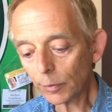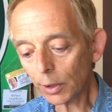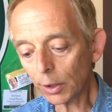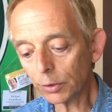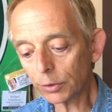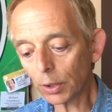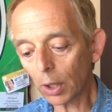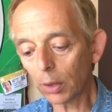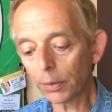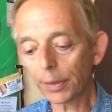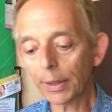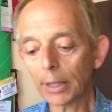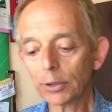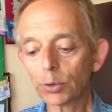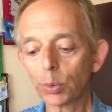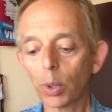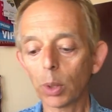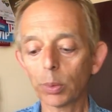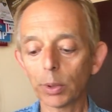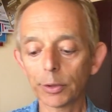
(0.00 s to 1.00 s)
So
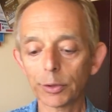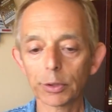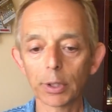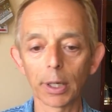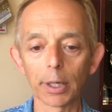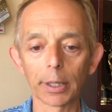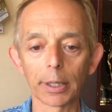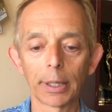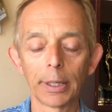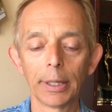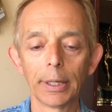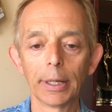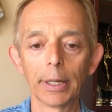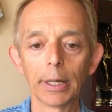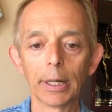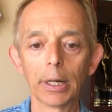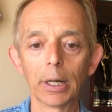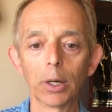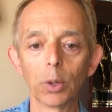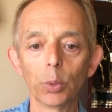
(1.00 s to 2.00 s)
that's where we'll start.
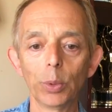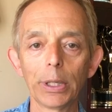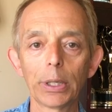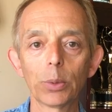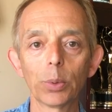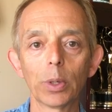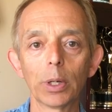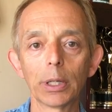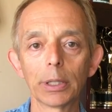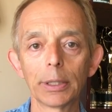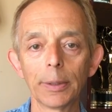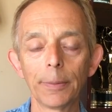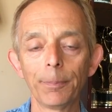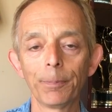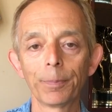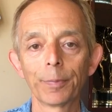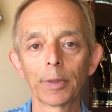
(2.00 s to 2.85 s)
Week 1,